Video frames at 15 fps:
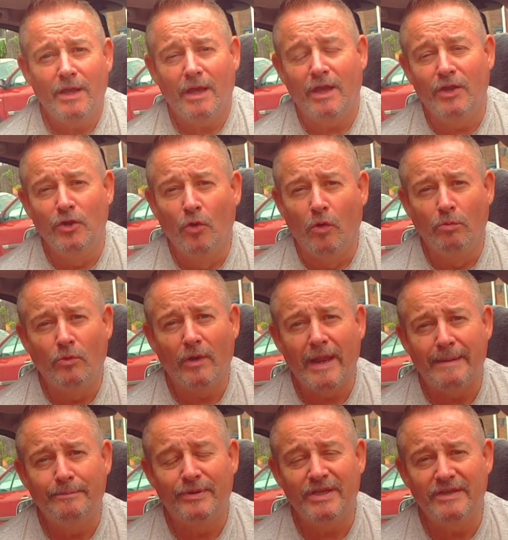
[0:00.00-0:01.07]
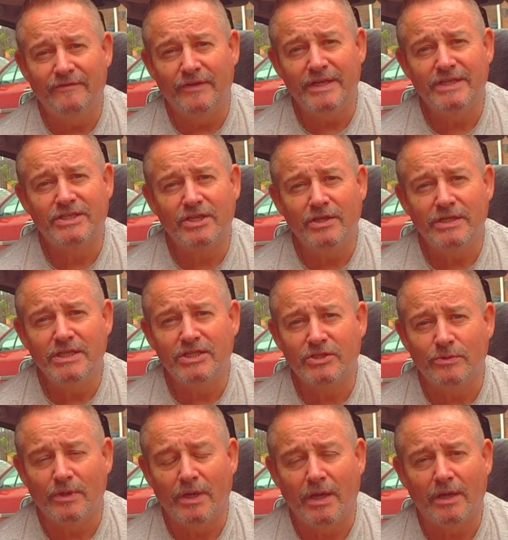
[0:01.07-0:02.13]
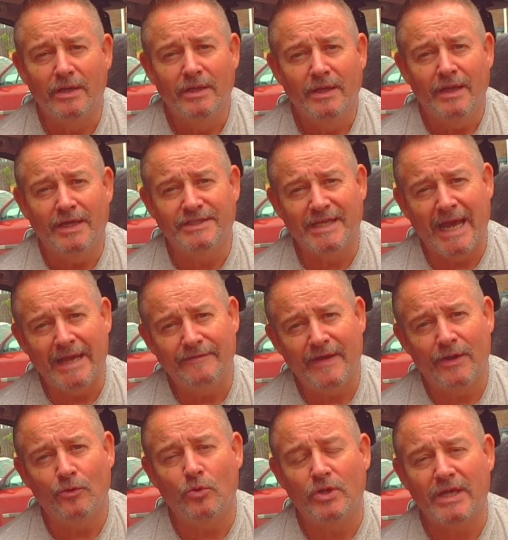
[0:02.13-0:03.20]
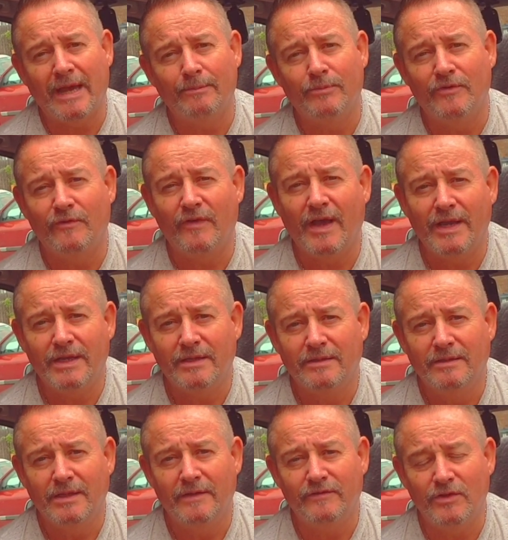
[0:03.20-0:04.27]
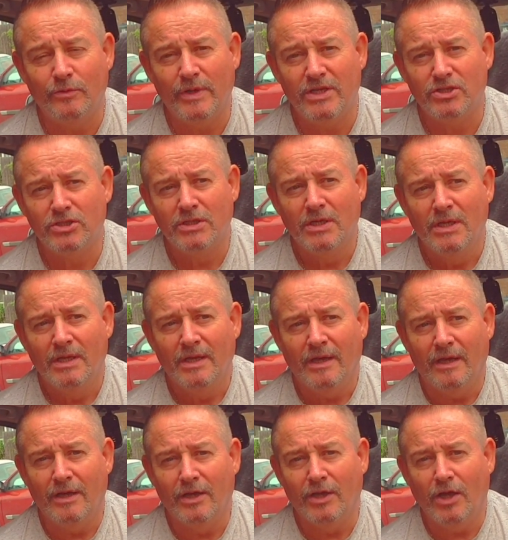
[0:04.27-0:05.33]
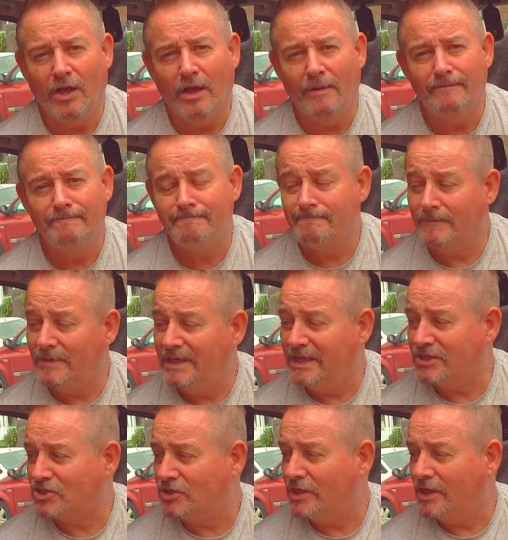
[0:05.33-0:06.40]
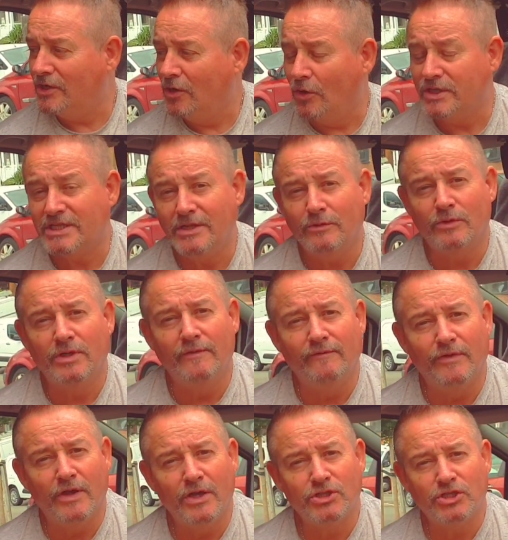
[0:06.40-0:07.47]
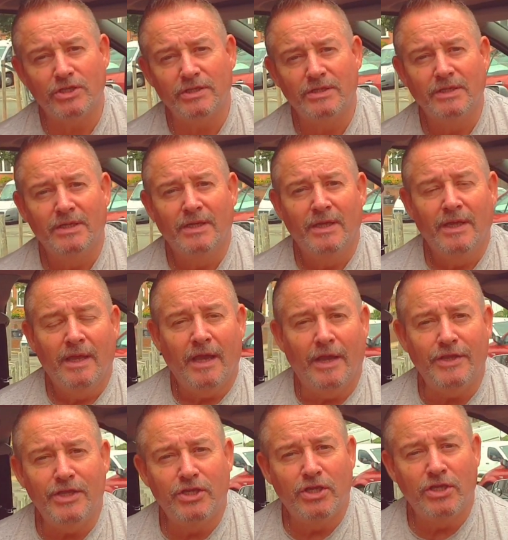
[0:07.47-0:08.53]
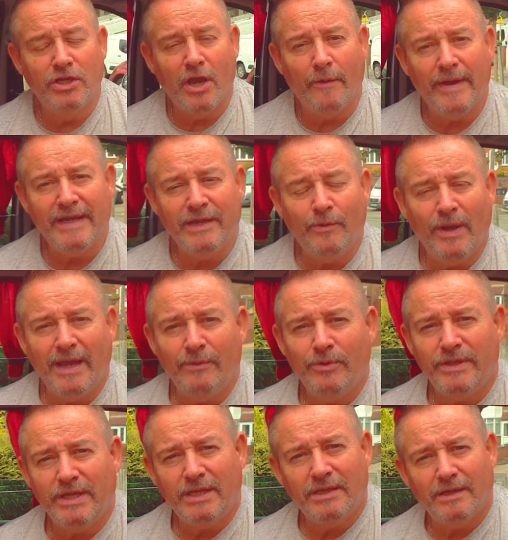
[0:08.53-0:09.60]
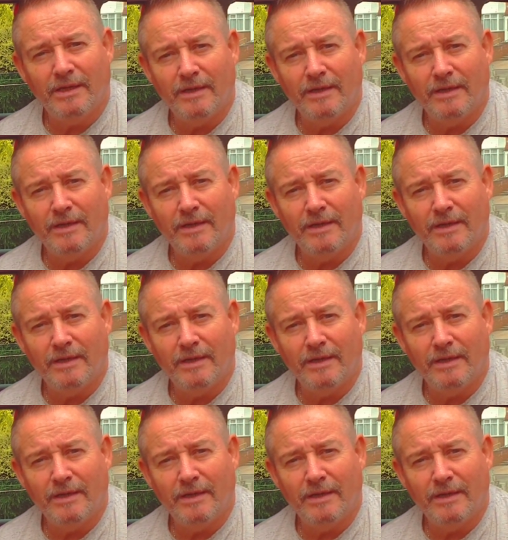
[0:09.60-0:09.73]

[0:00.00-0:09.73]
A normal MPV turned into a day van or camper van, if you wish. Literally a nice little conversion, and you can go anywhere with it.